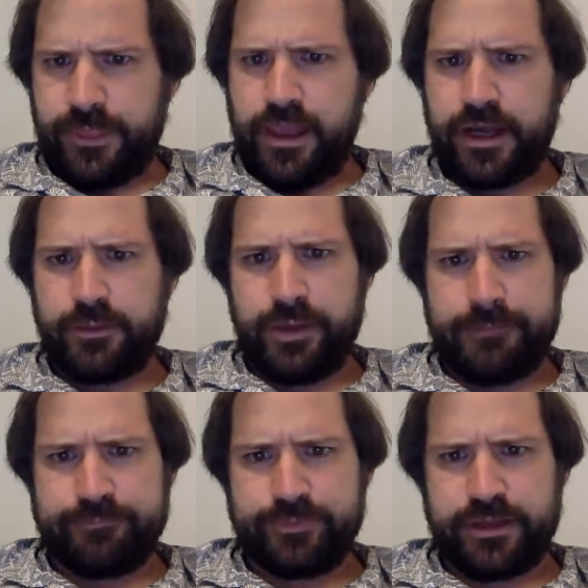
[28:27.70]

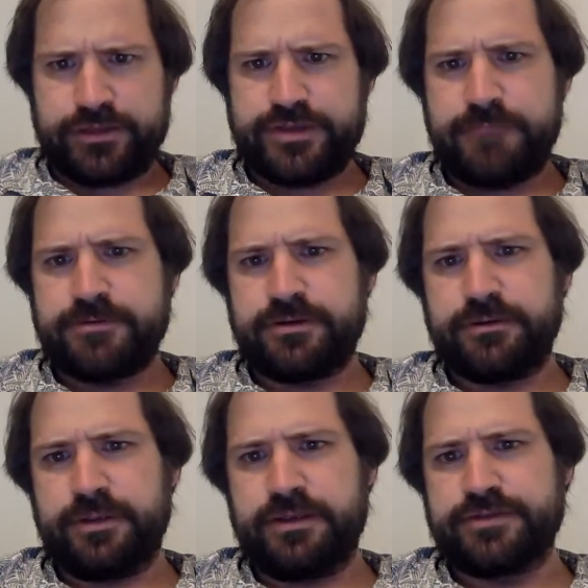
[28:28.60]
Anyway, an
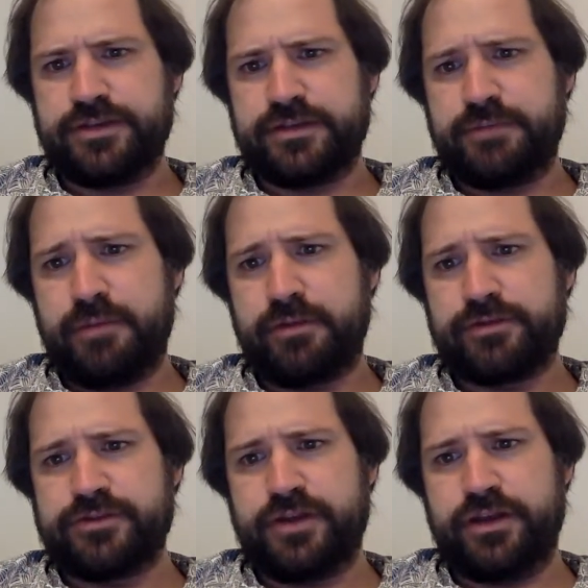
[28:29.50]
exception is an experimental
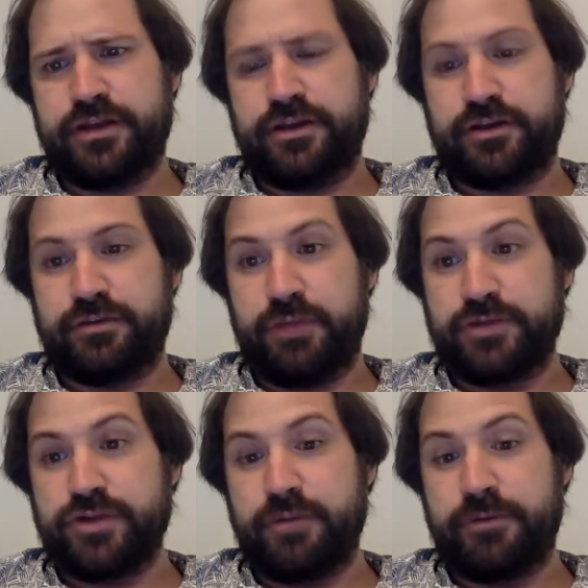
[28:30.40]
study conducted by
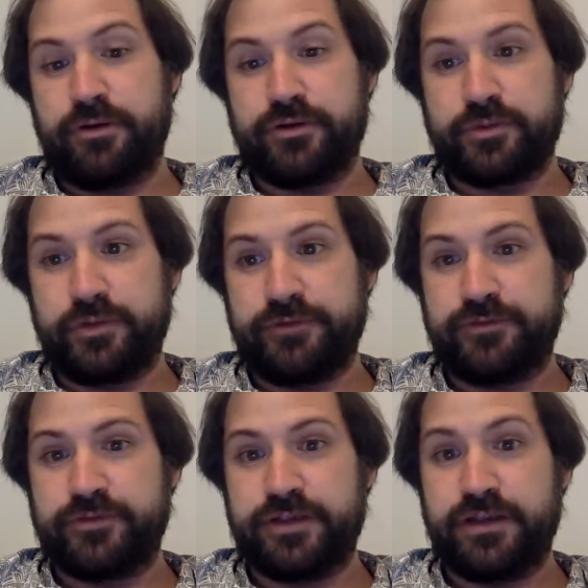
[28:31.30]
Sharp et al. In
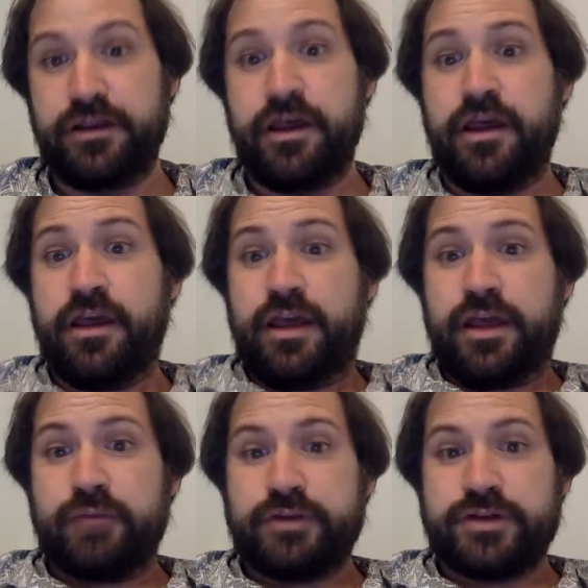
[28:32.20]
2015,
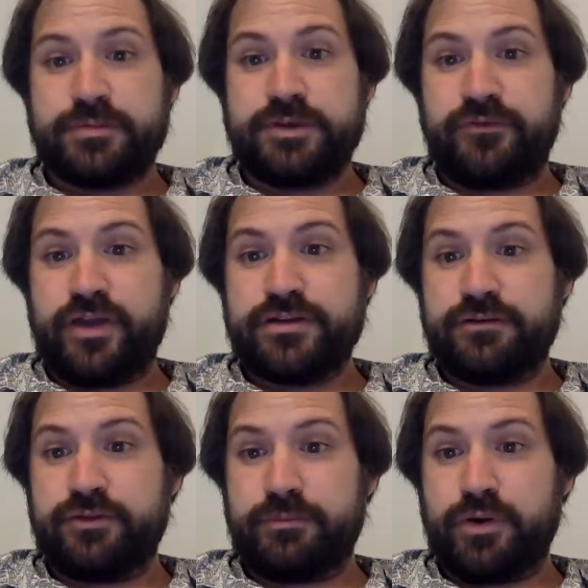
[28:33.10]
in which observation
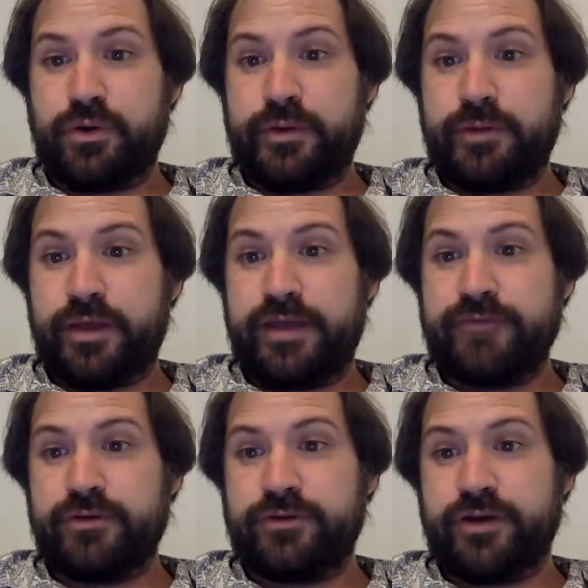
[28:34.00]
of the burrowing
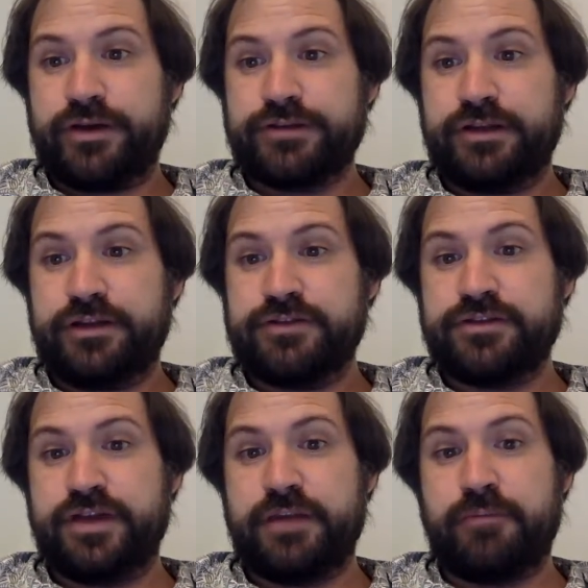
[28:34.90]
behavior of the oscillated
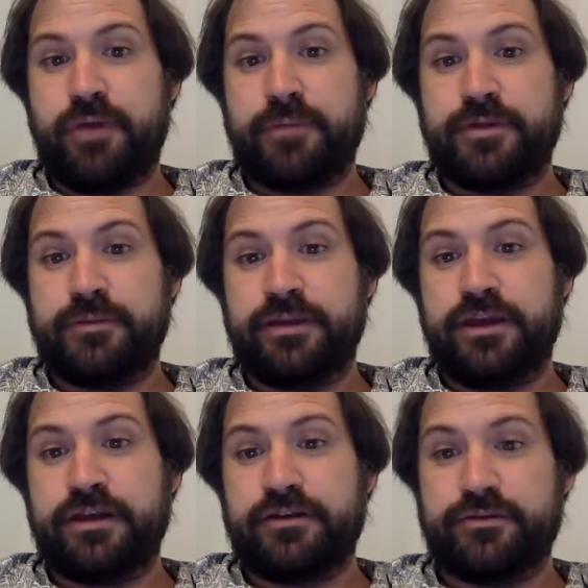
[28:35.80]
skink prompted a
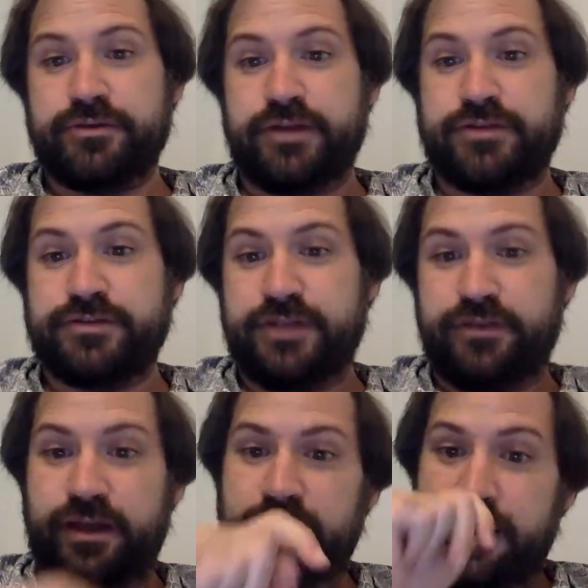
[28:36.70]
mechanical. I just said
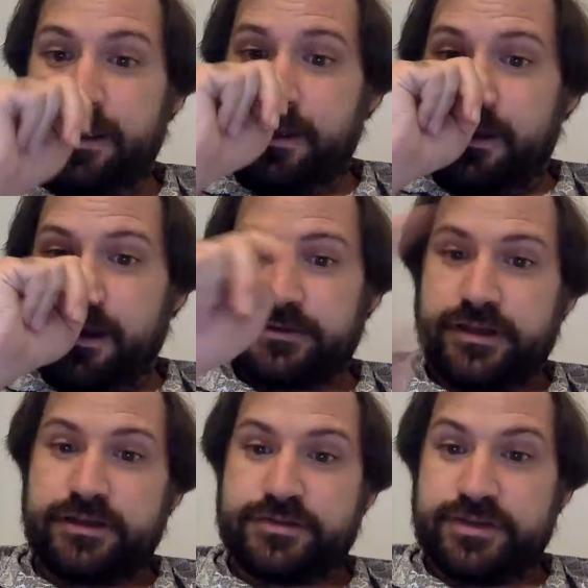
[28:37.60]
that.
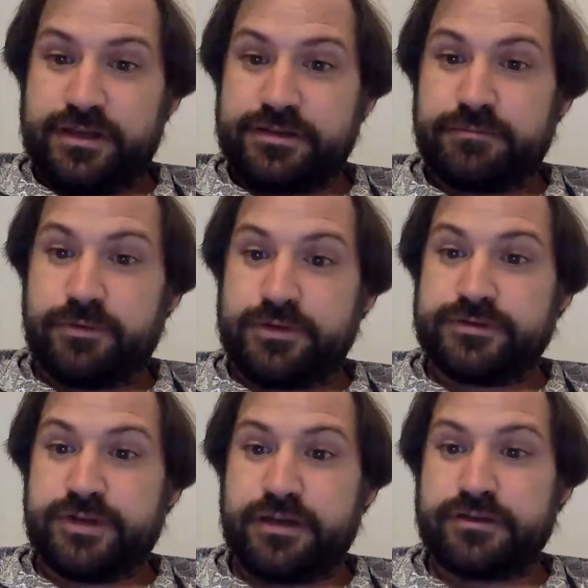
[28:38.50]
Oscillated skinks employ
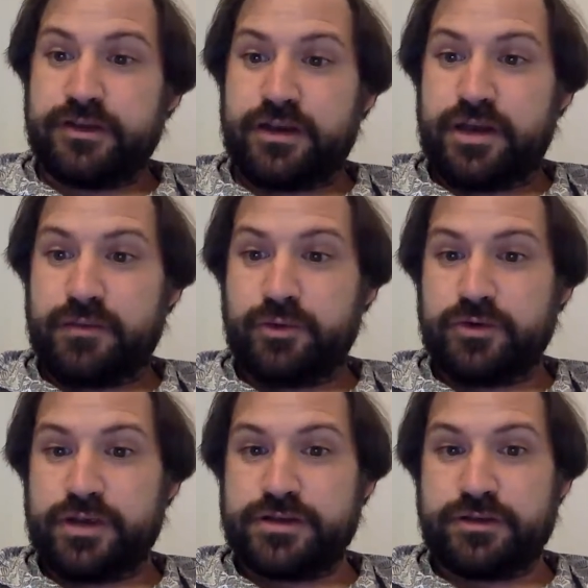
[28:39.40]
this side-to-side head
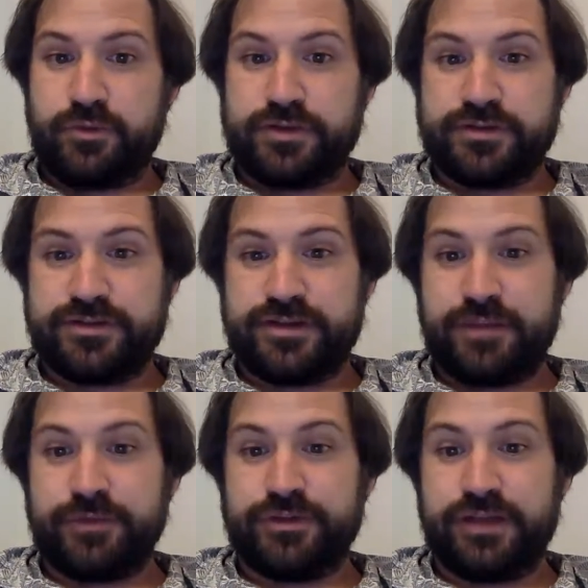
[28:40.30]
rotation, which is
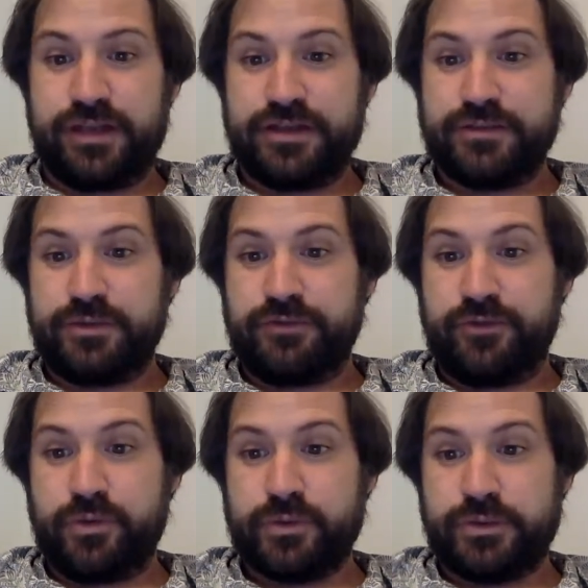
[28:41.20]
simultaneous with
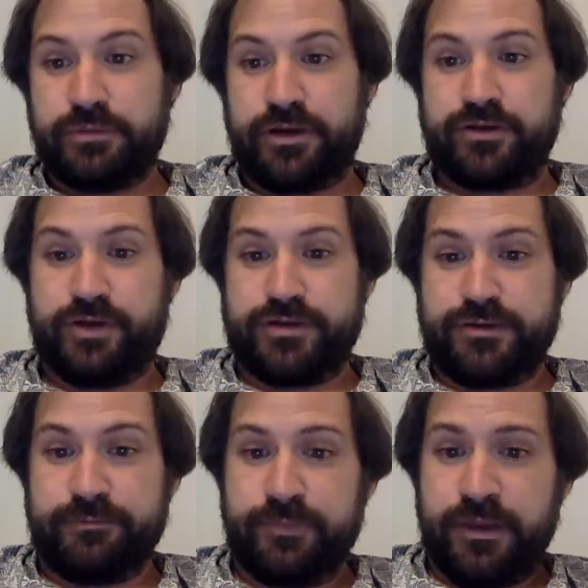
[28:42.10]
forward penetration.